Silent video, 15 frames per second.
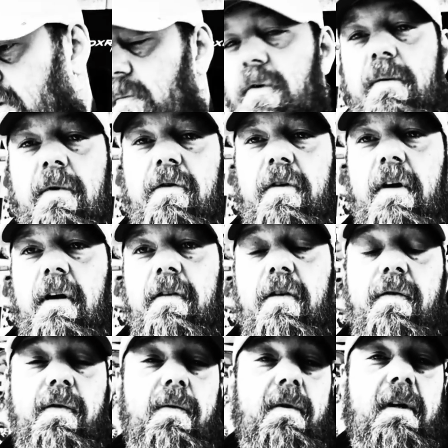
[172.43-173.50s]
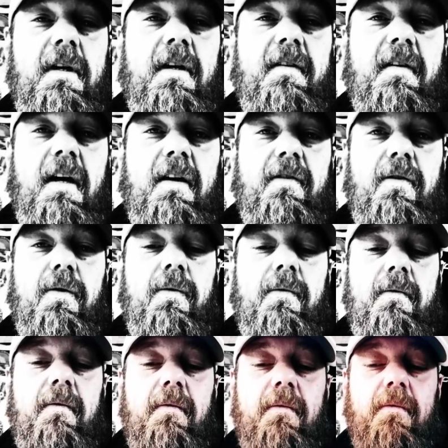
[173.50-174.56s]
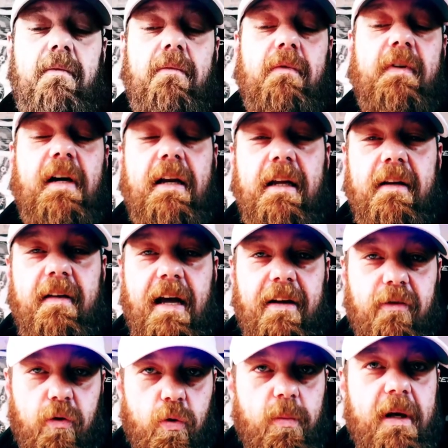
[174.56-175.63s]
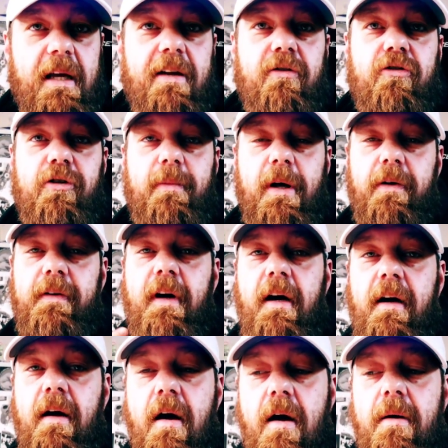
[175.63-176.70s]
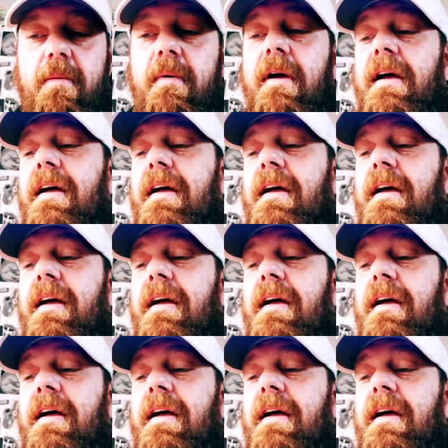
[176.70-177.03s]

That's pretty much it. So if you want to get tattooed, Teddy tattoo me at gmail.com.